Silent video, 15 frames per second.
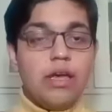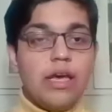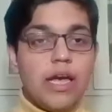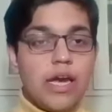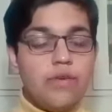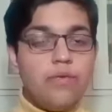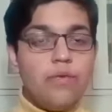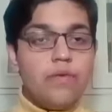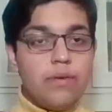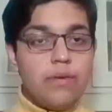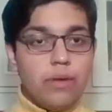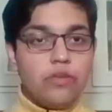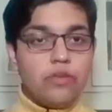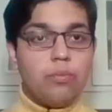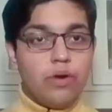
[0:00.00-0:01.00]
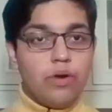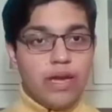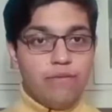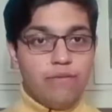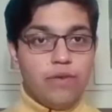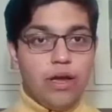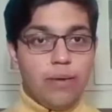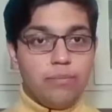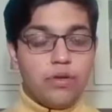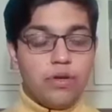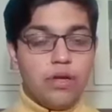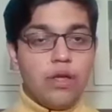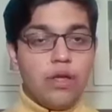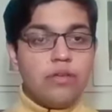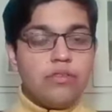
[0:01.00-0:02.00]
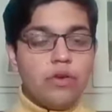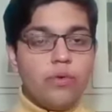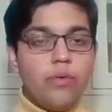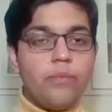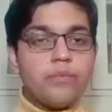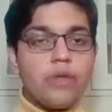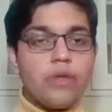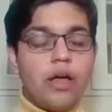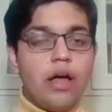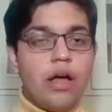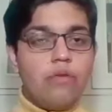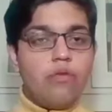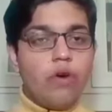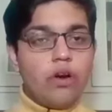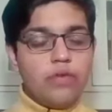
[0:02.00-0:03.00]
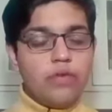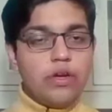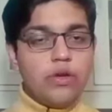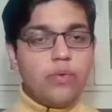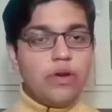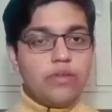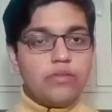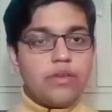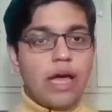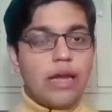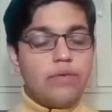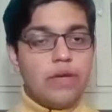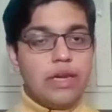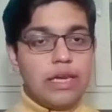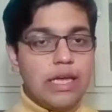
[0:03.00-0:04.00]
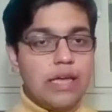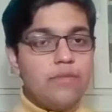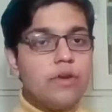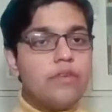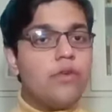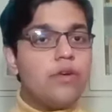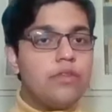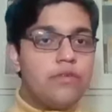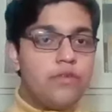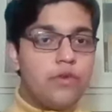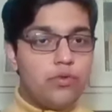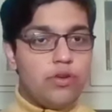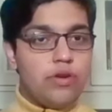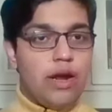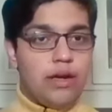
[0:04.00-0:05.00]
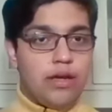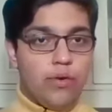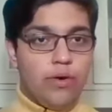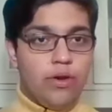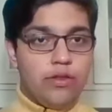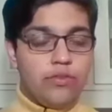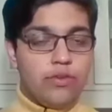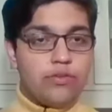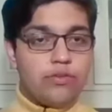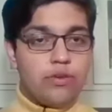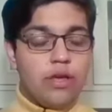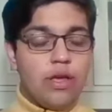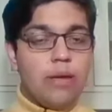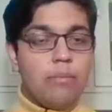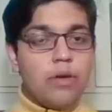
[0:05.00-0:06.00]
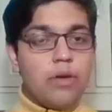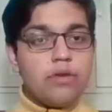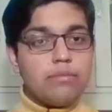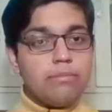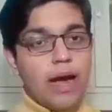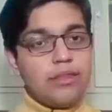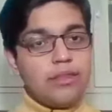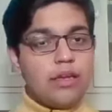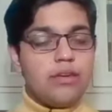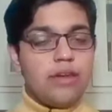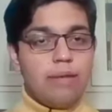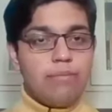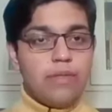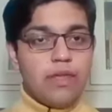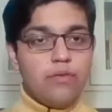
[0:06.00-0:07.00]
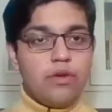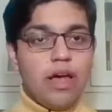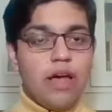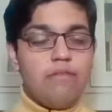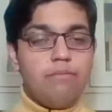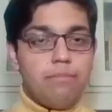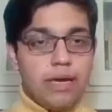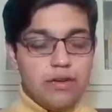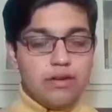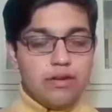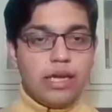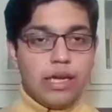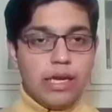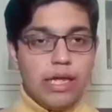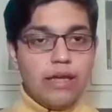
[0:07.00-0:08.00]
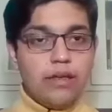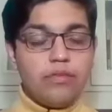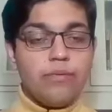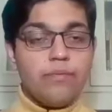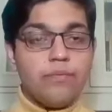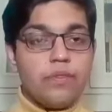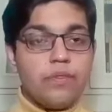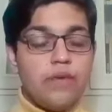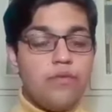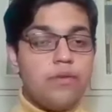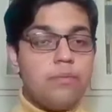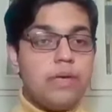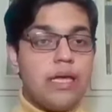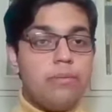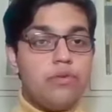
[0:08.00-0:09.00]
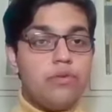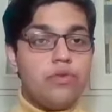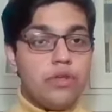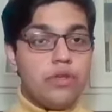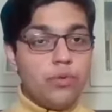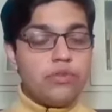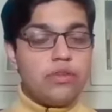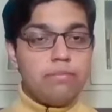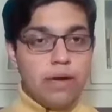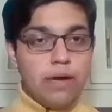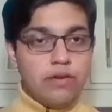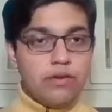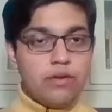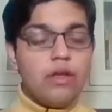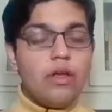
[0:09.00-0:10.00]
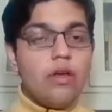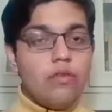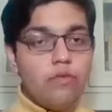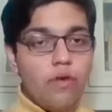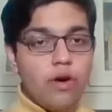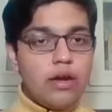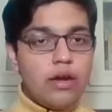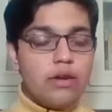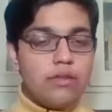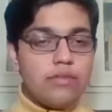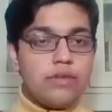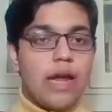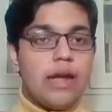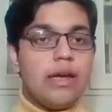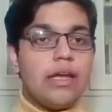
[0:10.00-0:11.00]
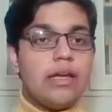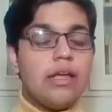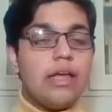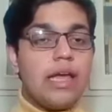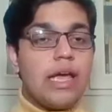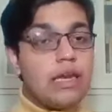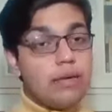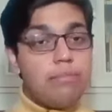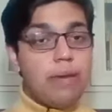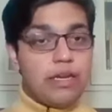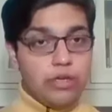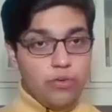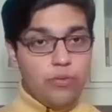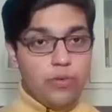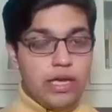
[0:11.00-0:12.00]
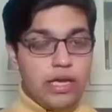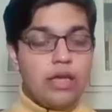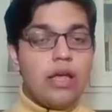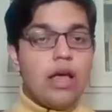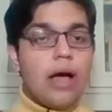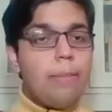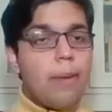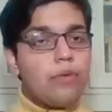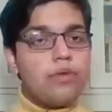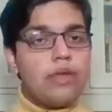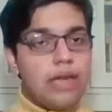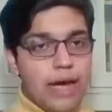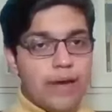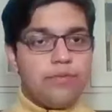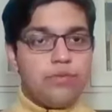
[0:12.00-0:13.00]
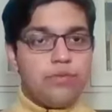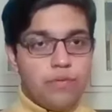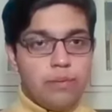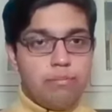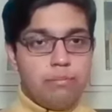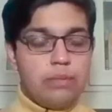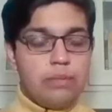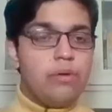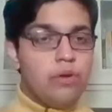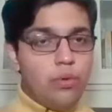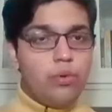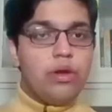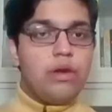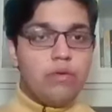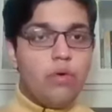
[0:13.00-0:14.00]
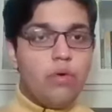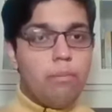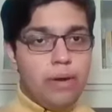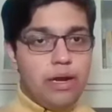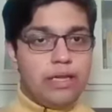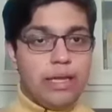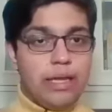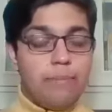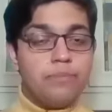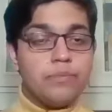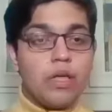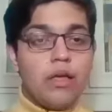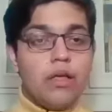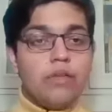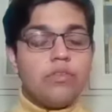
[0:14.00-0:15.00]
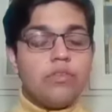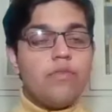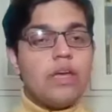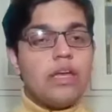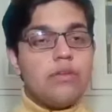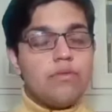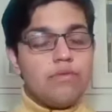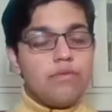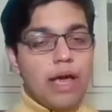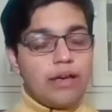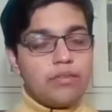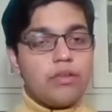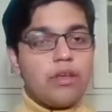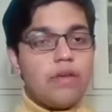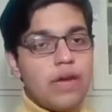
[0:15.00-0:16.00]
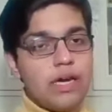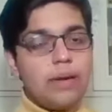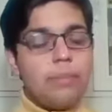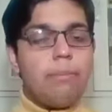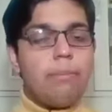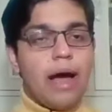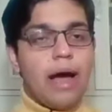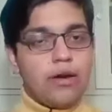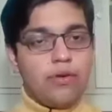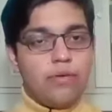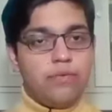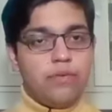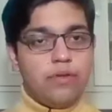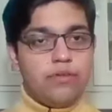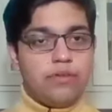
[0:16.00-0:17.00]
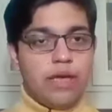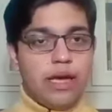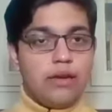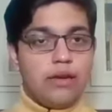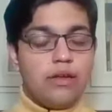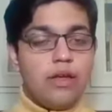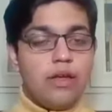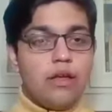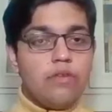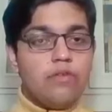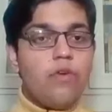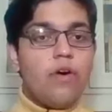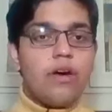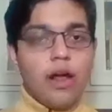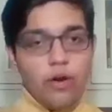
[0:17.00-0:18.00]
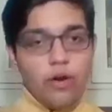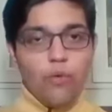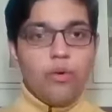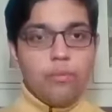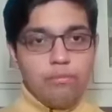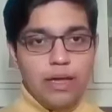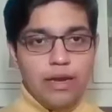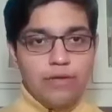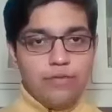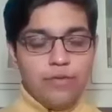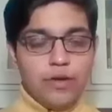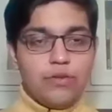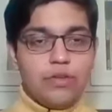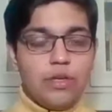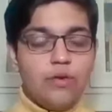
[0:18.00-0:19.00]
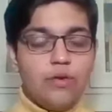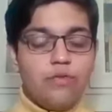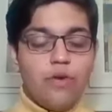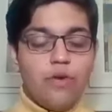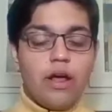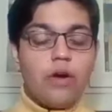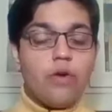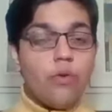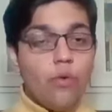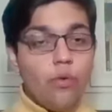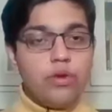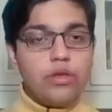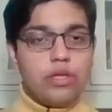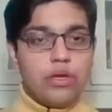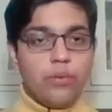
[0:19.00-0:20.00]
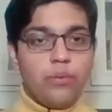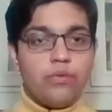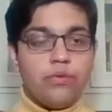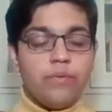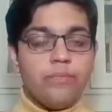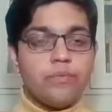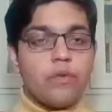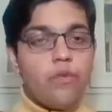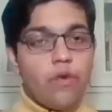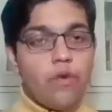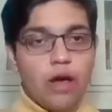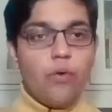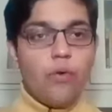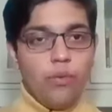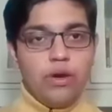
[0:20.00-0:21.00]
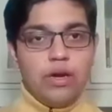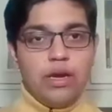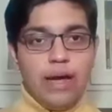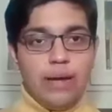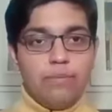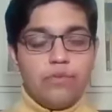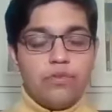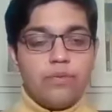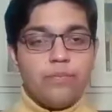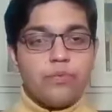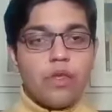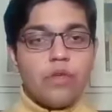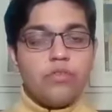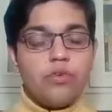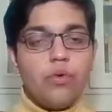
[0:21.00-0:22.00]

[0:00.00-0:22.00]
it would be much more developed. So what we do is that we leave it for the future archaeologists, because by the time they would have better techniques, they would be able to use it better for understanding in a better way about the lives of the people who built them. So we excavate a part of the site for our own benefit, for our own use, for our own times.